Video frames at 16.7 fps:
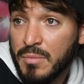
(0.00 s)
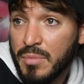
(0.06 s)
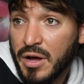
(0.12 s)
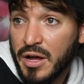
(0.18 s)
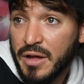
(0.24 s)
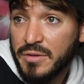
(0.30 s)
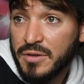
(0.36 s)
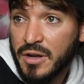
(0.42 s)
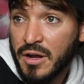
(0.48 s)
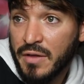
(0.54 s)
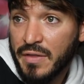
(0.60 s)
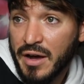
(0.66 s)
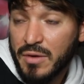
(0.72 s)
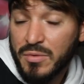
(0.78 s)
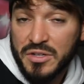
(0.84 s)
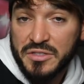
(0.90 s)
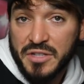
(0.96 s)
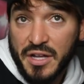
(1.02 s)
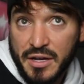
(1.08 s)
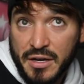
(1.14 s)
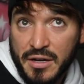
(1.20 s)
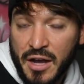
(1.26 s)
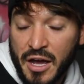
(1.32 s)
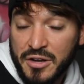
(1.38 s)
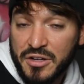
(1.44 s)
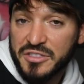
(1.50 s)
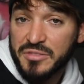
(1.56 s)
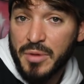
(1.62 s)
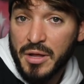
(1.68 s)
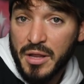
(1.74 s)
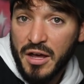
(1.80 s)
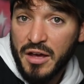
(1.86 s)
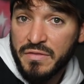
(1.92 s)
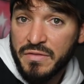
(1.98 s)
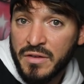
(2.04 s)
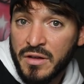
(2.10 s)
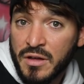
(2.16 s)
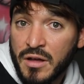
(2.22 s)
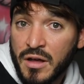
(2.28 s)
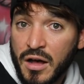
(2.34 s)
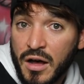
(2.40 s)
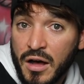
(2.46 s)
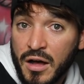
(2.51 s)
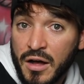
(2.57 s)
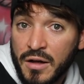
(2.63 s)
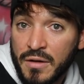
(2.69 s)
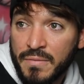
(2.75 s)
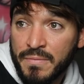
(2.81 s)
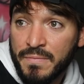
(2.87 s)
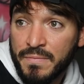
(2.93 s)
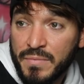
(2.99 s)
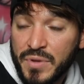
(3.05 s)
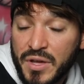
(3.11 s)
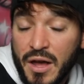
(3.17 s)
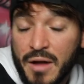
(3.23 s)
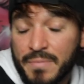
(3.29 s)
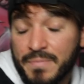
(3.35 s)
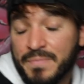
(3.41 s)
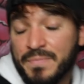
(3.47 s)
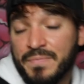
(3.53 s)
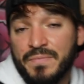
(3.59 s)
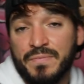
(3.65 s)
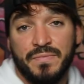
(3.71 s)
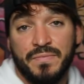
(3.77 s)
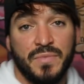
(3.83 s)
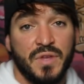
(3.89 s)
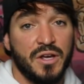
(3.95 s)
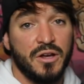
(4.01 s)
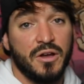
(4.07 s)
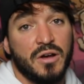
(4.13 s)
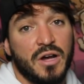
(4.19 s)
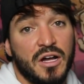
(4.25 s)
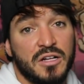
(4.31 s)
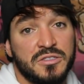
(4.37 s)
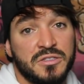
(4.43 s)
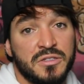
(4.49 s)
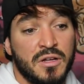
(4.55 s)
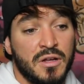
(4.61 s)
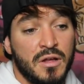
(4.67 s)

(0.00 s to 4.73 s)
But you know, that was like 9 years of my life. But yeah, there you go, guys.